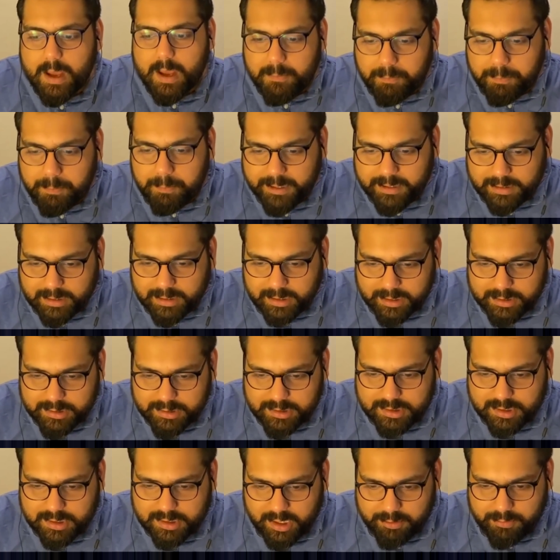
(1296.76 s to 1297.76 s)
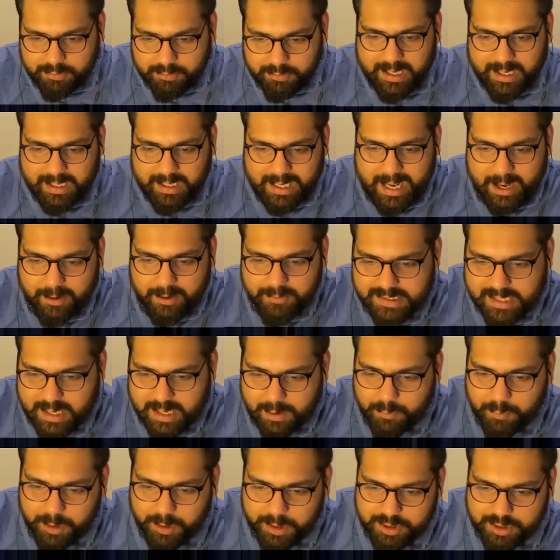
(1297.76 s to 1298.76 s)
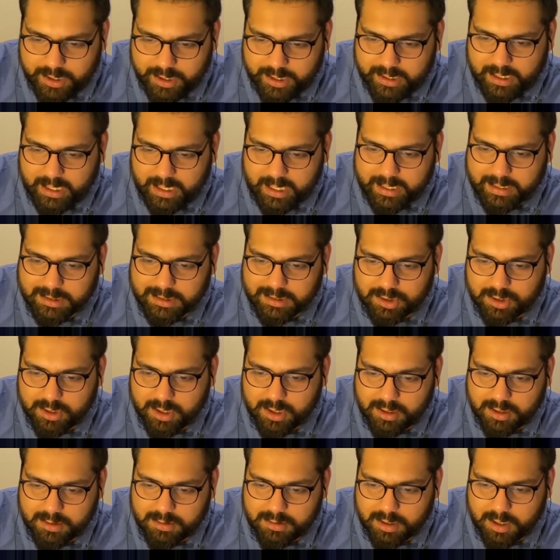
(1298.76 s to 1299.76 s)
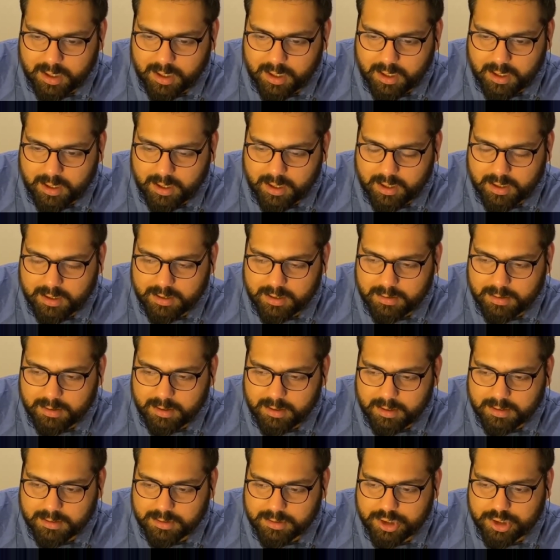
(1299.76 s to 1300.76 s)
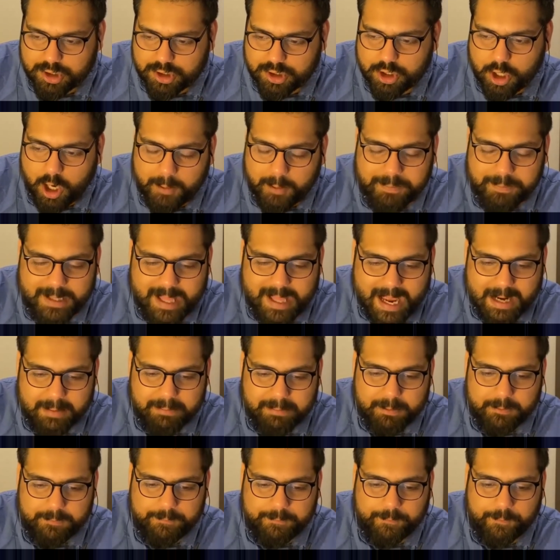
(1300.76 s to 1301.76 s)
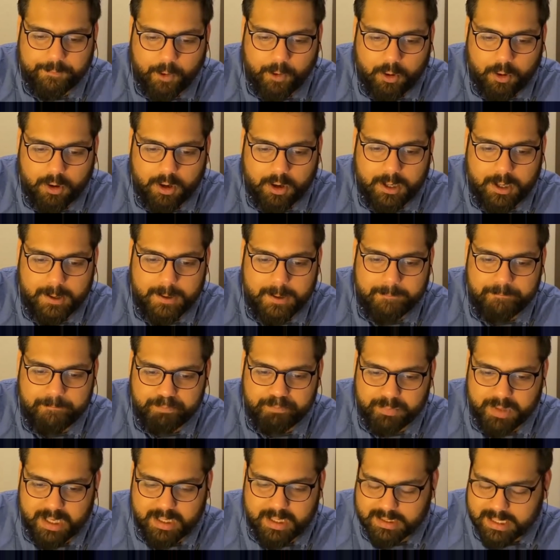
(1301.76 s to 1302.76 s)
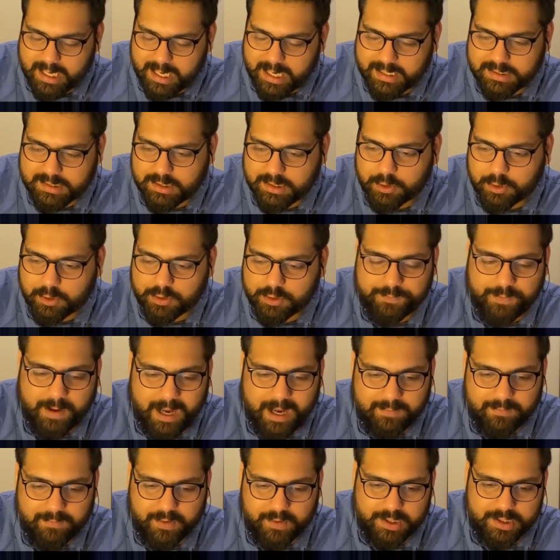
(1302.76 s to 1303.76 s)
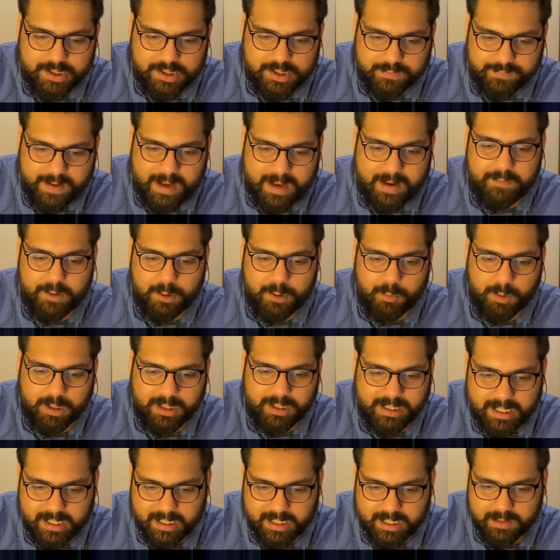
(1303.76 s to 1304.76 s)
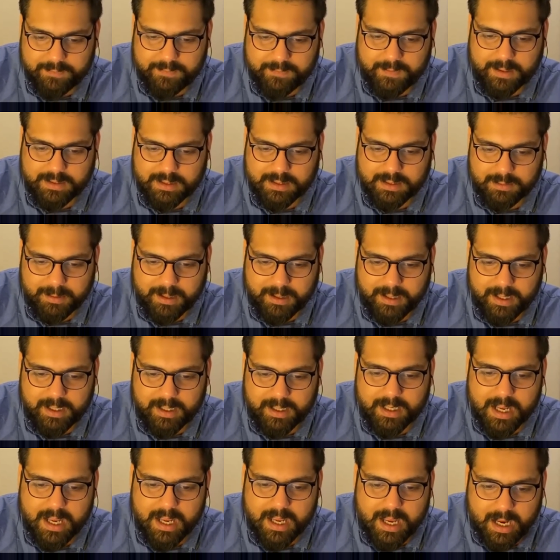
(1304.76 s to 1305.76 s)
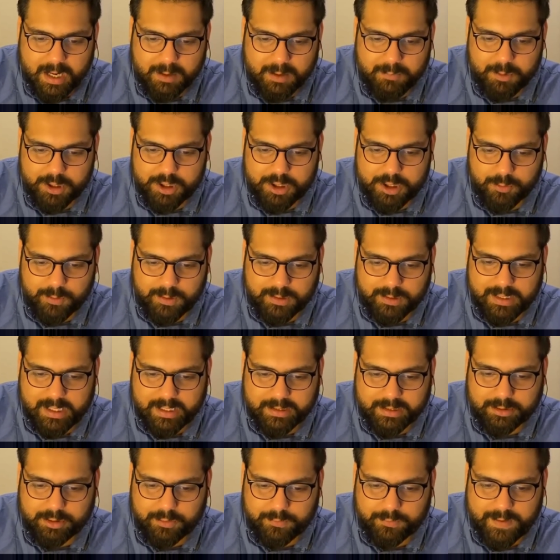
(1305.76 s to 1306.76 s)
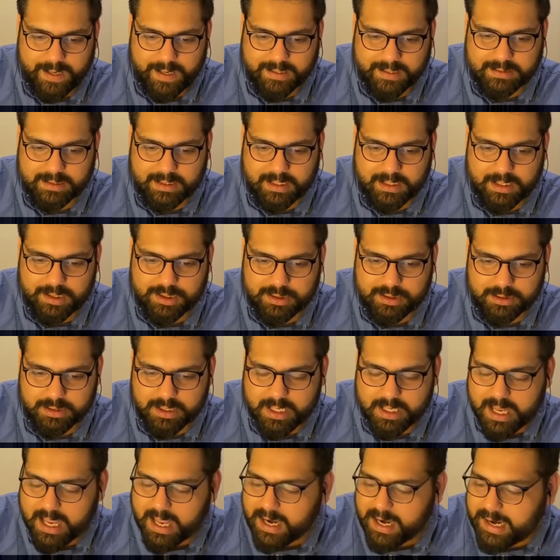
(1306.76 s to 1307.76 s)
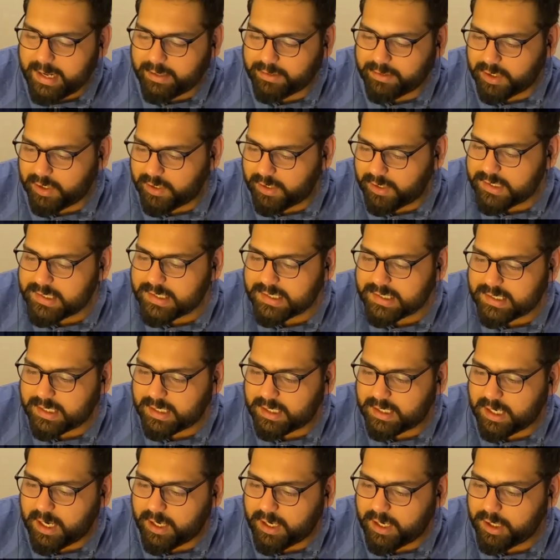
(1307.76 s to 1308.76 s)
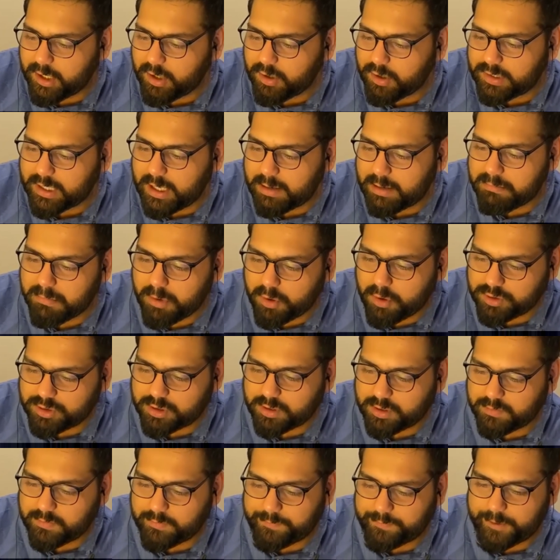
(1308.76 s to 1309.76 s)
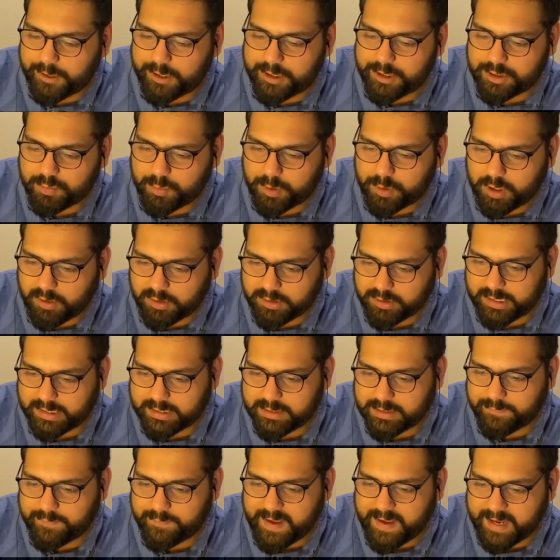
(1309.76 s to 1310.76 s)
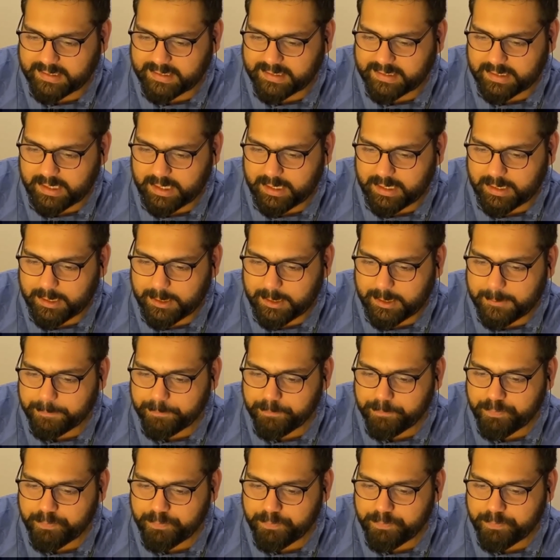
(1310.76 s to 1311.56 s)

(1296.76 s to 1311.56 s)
But the concern right now is that we're trying to like stop that before it takes those 5 years of everyone getting infected by it. And we're doing that through vaccination. Now, there is a scenario that most of the first world gets vaccinated,